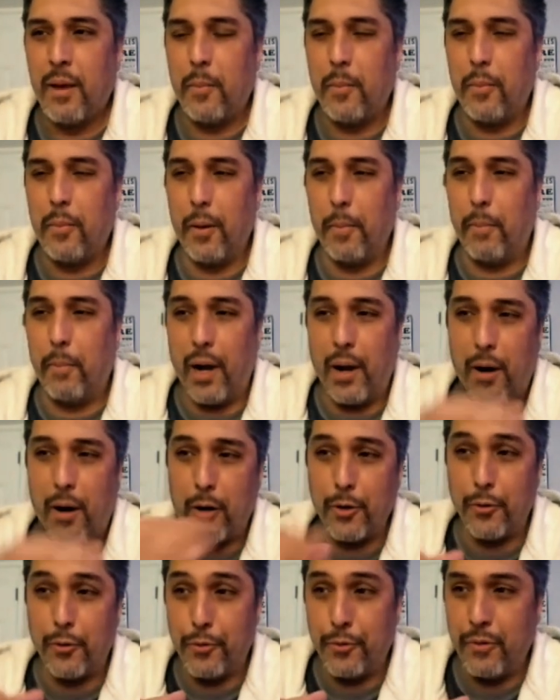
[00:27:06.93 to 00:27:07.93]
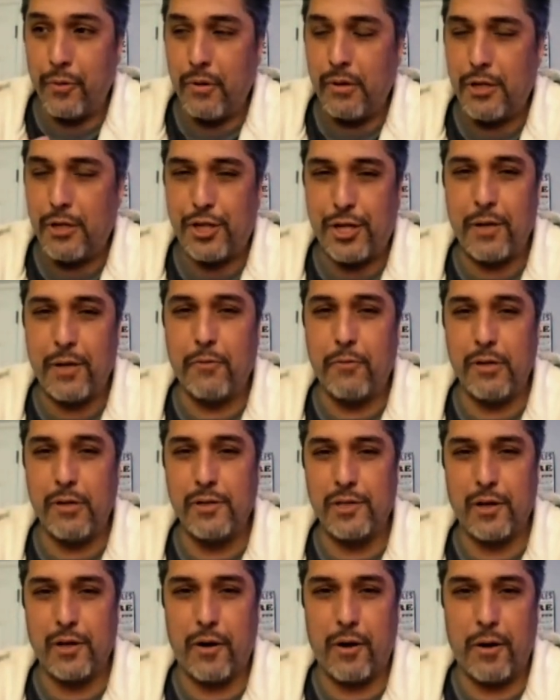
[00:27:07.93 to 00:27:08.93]
But my Anu, she
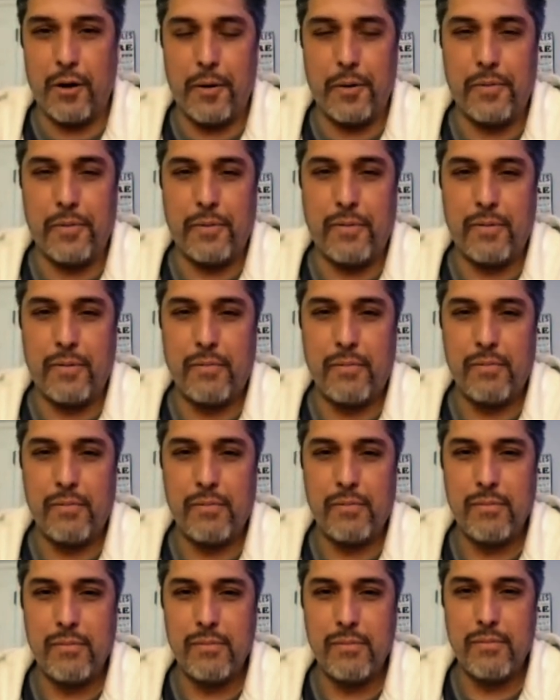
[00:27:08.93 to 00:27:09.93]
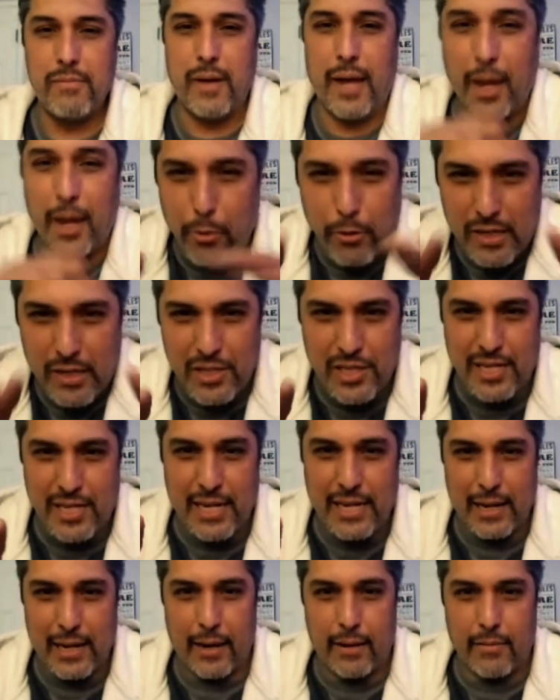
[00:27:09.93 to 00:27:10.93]
was able to see
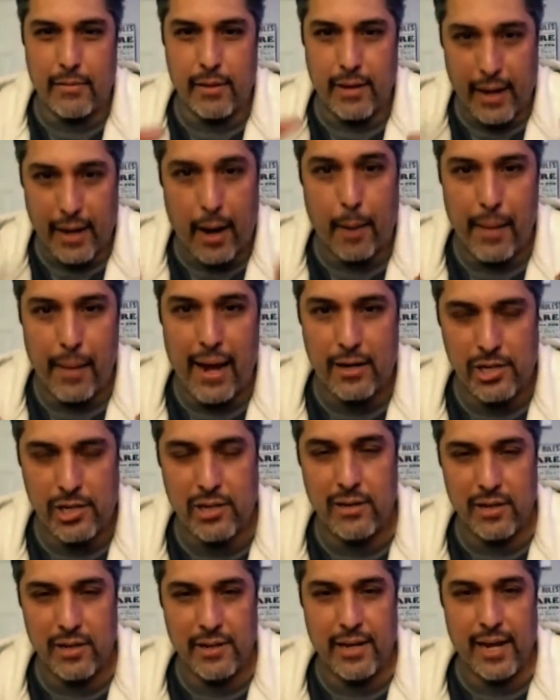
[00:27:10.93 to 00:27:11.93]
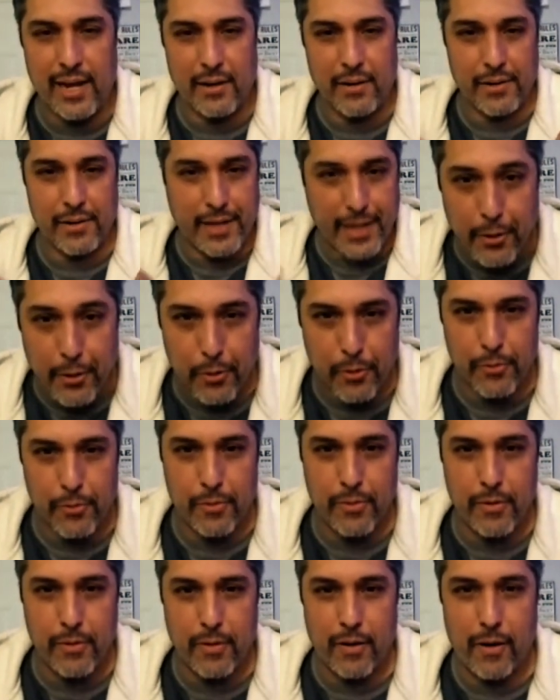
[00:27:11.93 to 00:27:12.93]
like that I'm actually getting killed
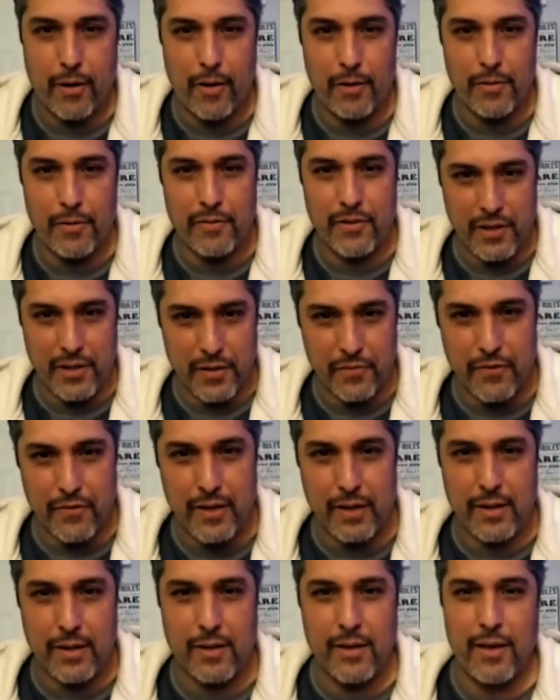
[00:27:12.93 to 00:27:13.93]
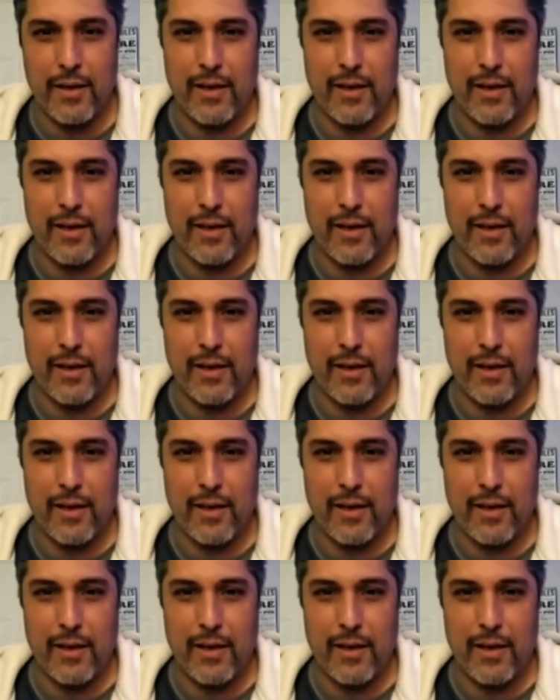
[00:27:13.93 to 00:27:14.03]
on TV.